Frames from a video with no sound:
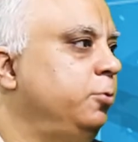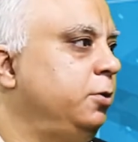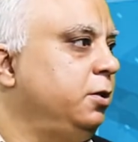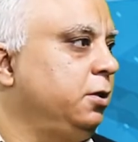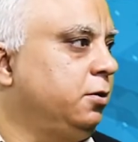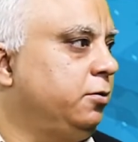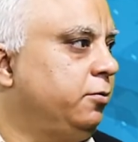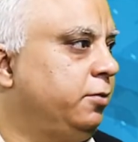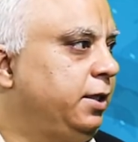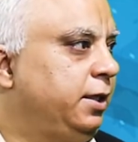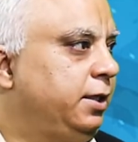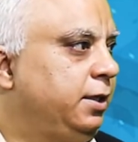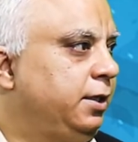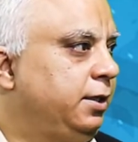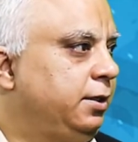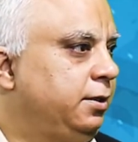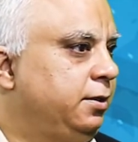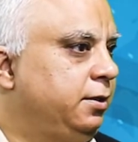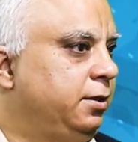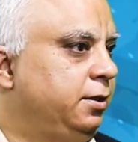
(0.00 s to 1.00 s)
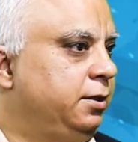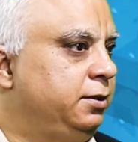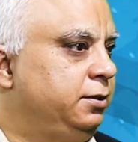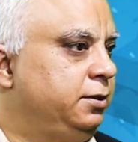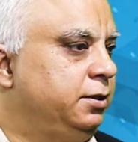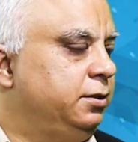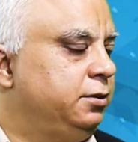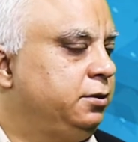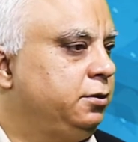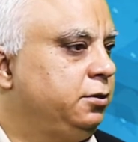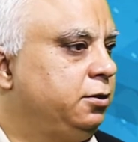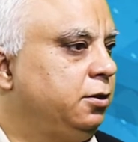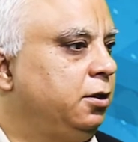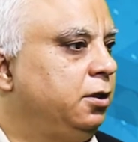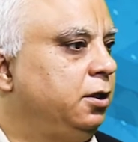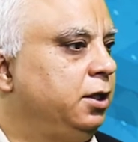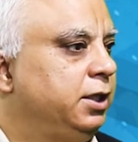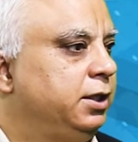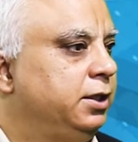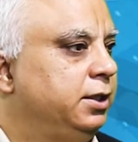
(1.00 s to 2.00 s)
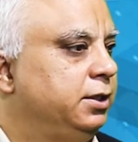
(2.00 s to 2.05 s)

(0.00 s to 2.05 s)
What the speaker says: work, right, like is installing